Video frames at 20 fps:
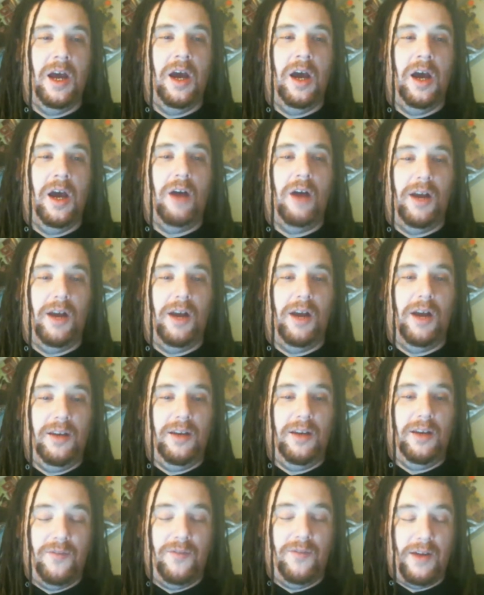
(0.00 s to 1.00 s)
all right,
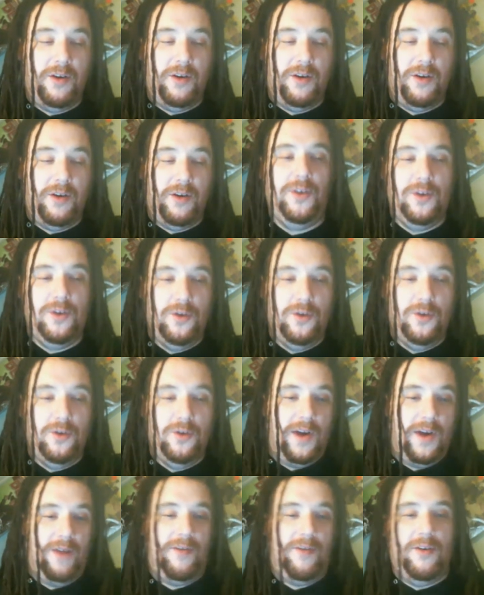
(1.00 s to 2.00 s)
500 for you,
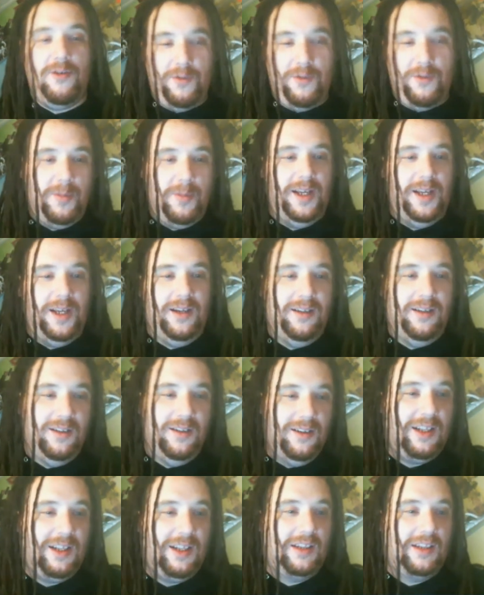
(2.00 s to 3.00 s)
500 for me.
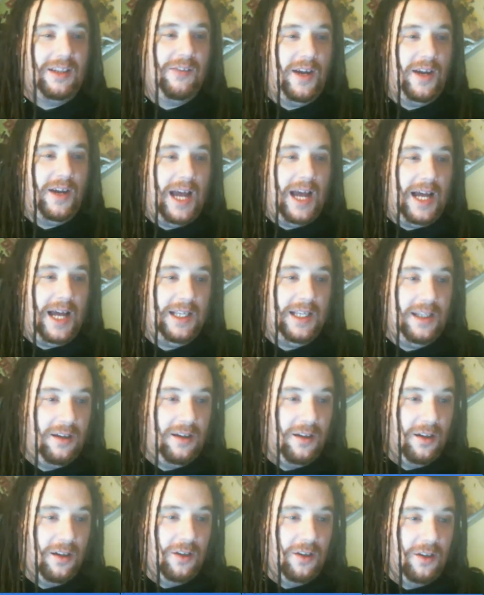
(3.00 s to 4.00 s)
Let's get the fuck out of
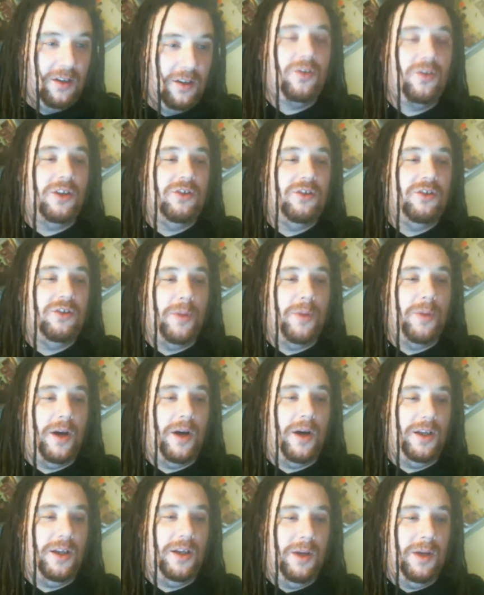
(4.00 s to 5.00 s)
here. Don't touch the
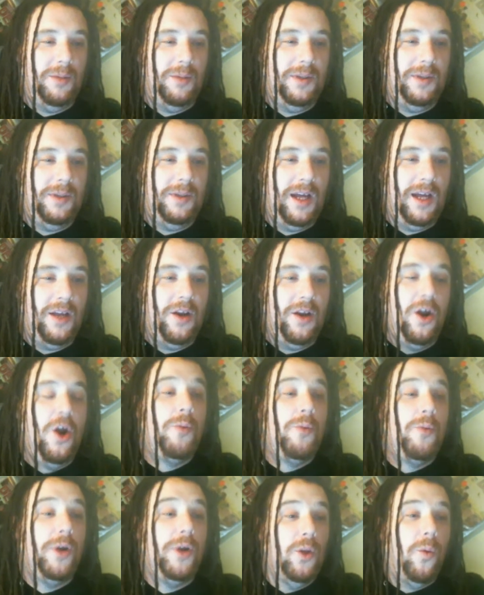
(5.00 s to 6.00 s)
body. You might be dead.
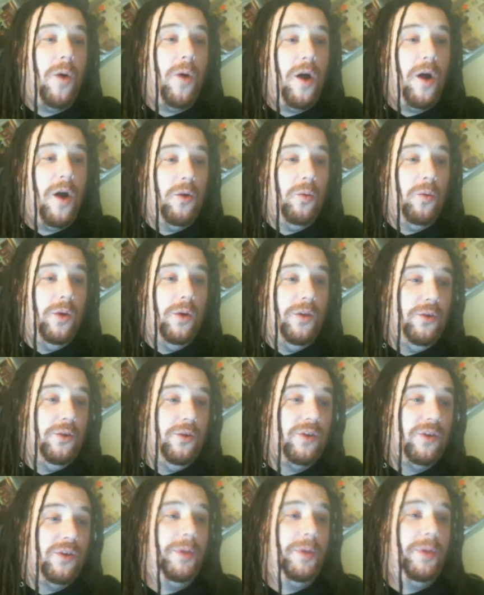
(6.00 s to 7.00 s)
Bring the wallet with
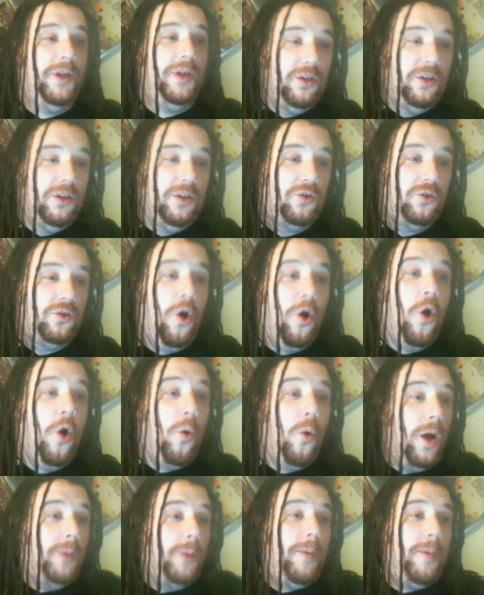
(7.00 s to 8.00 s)
you. Dump it in the soil.
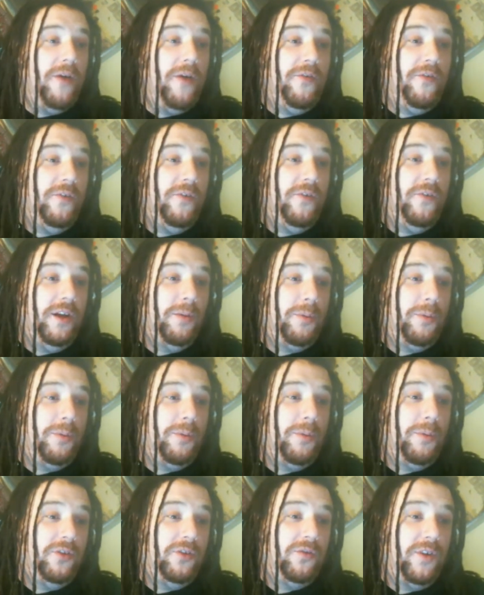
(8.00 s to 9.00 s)
Wipe off your
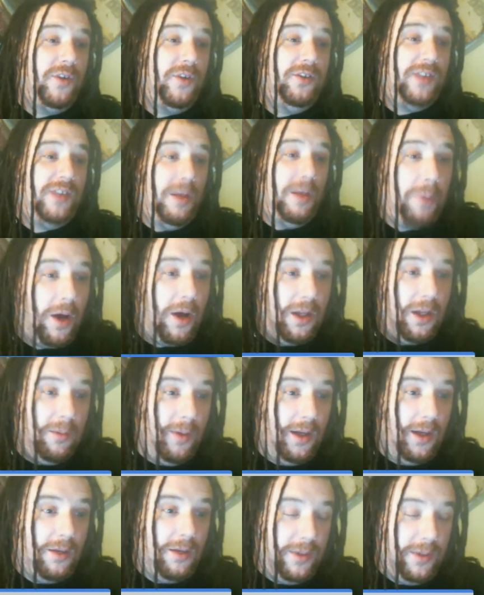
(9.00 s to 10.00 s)
fingerprints first. That body
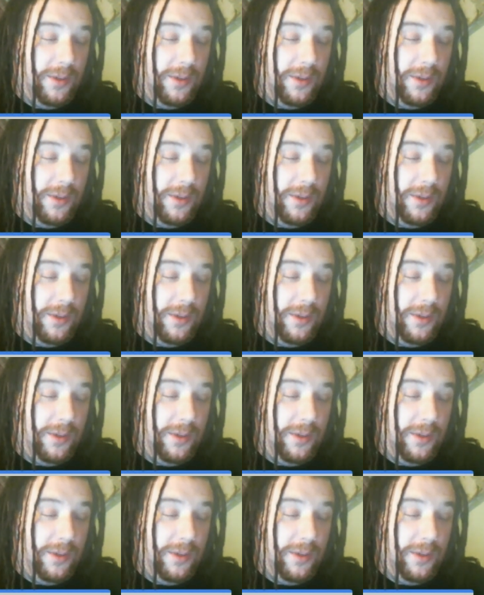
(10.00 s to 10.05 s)
might have been